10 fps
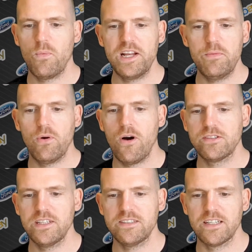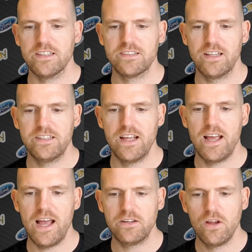When he bought it, it said the cylinder
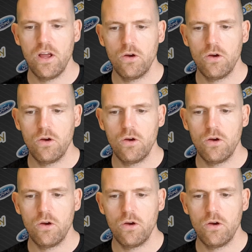head